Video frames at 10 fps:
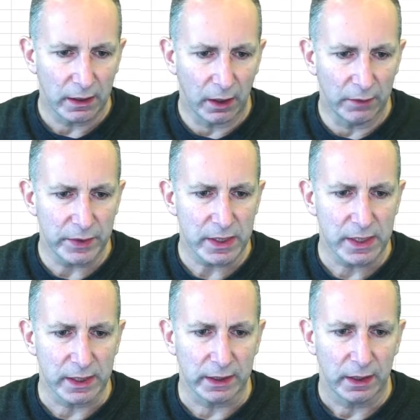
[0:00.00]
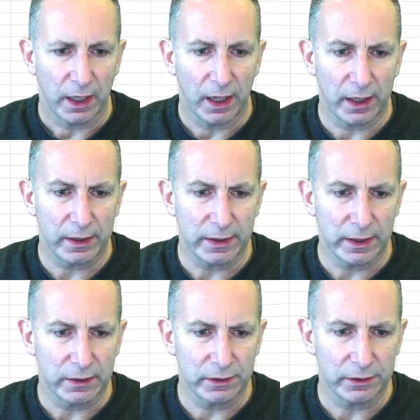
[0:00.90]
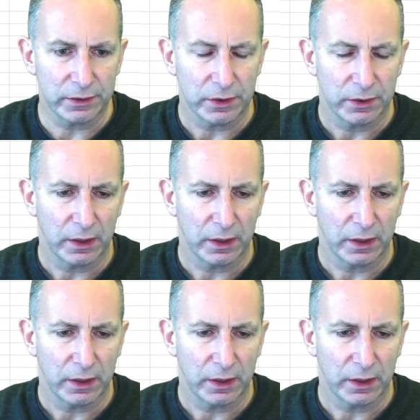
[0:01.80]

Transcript: obviously higher yield,